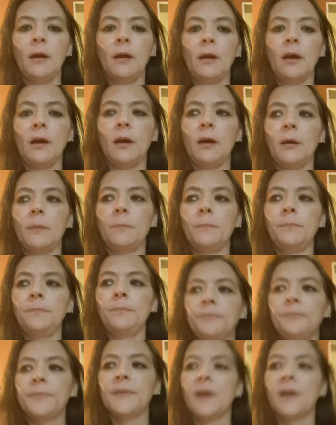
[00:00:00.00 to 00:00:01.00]
Um,
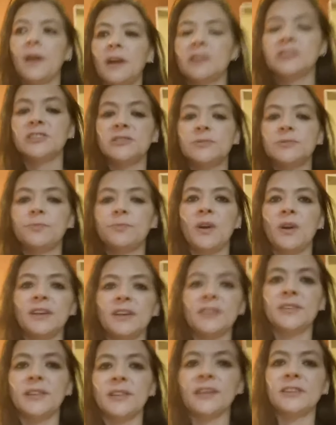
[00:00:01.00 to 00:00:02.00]
I just
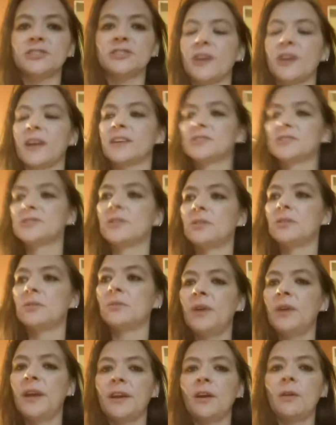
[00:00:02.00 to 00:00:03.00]
wanted to let you guys know.
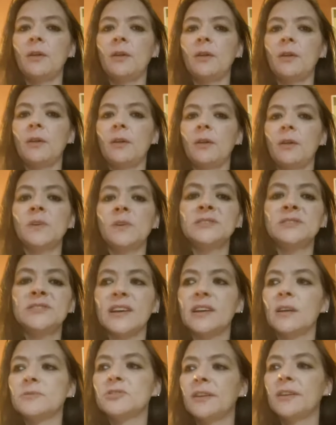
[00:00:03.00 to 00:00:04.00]
Hang on, I'm
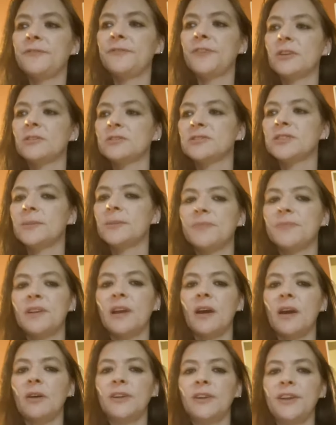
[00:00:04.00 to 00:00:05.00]
trying to figure something
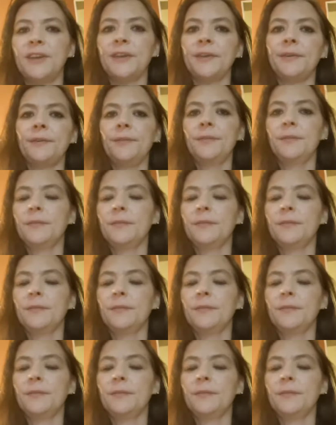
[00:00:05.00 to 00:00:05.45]
out here.